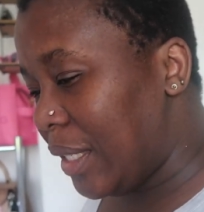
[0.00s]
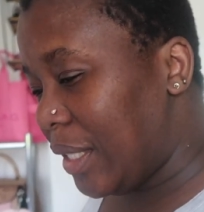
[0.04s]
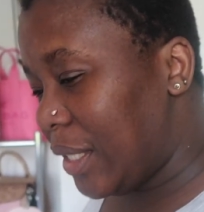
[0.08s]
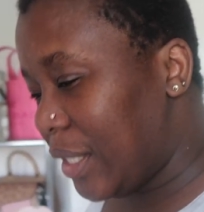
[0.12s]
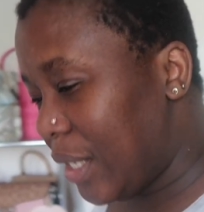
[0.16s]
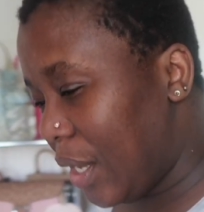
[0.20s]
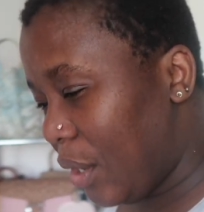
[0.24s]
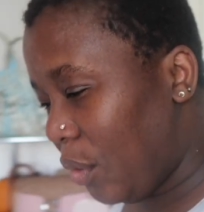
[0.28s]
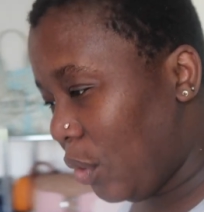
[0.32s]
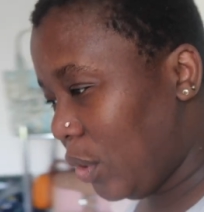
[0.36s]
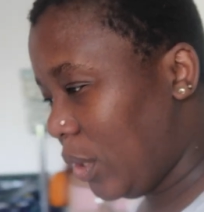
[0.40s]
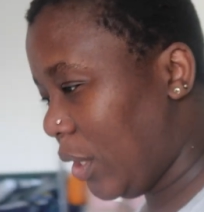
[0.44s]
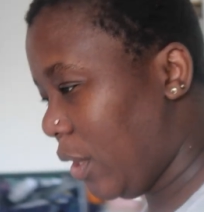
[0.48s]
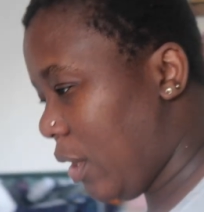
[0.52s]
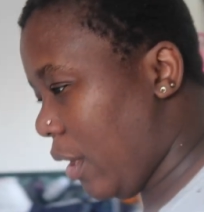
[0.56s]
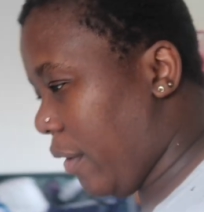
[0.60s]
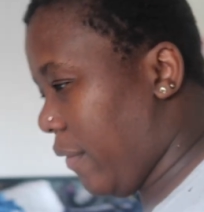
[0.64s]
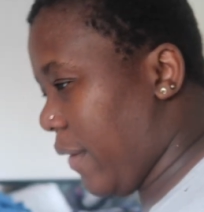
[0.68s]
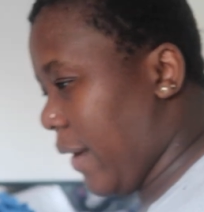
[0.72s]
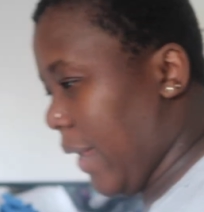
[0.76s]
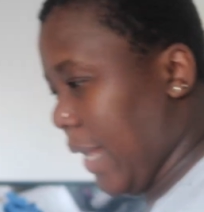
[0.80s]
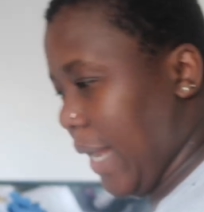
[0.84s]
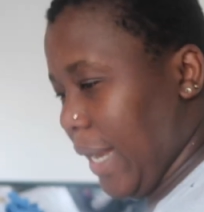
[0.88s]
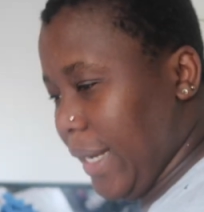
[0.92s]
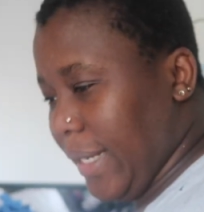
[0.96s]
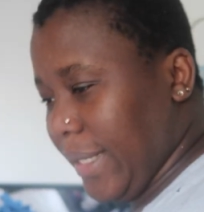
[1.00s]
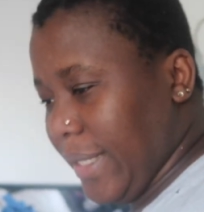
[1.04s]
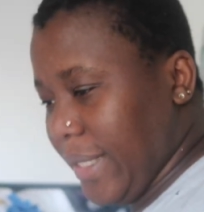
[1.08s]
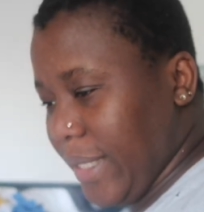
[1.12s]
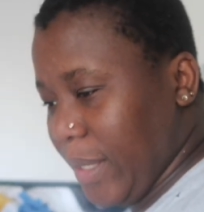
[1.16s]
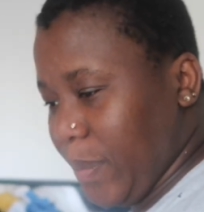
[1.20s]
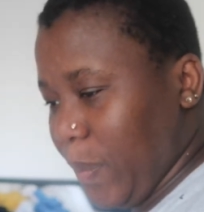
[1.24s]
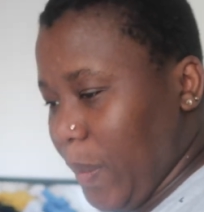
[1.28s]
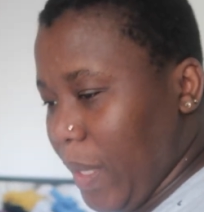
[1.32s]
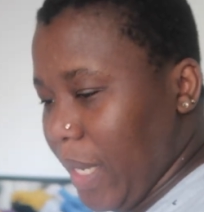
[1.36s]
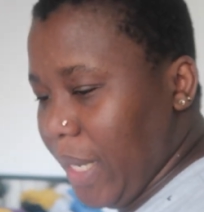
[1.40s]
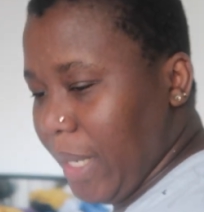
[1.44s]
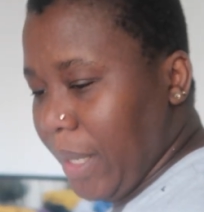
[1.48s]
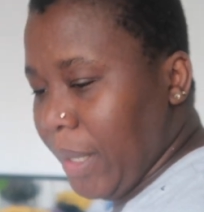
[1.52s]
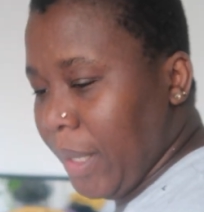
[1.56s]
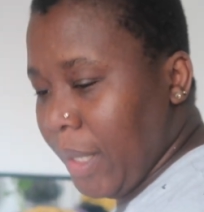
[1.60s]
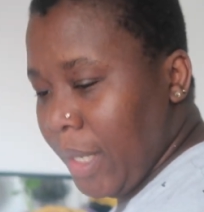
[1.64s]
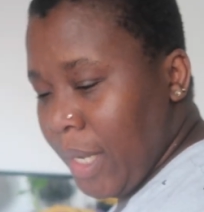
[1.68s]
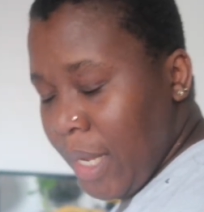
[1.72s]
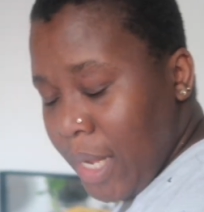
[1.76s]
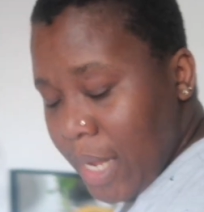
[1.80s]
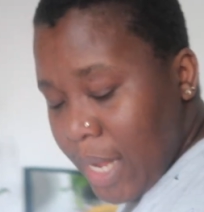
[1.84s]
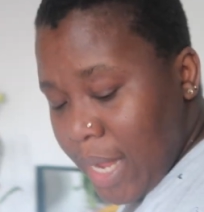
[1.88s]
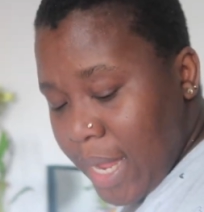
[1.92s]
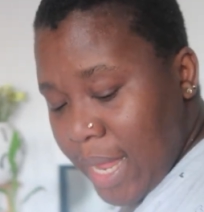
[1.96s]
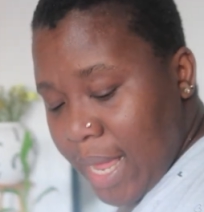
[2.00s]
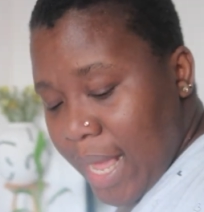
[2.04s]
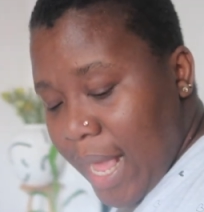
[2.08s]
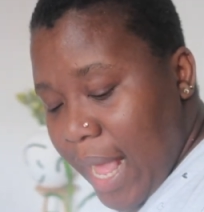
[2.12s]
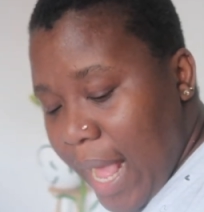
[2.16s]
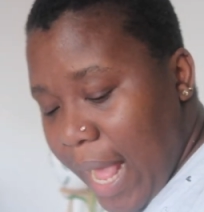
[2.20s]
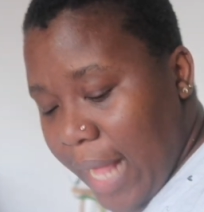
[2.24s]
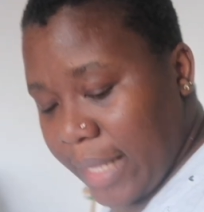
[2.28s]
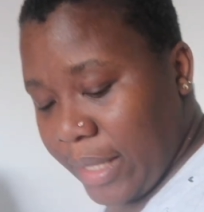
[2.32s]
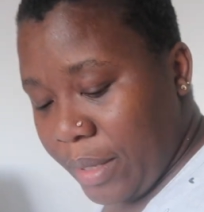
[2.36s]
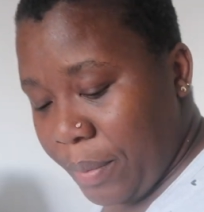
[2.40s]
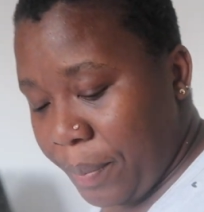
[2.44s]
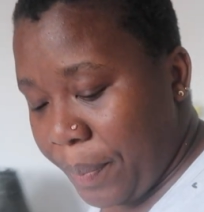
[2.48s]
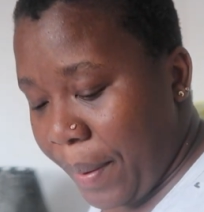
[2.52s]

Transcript: So Love Island is playing at the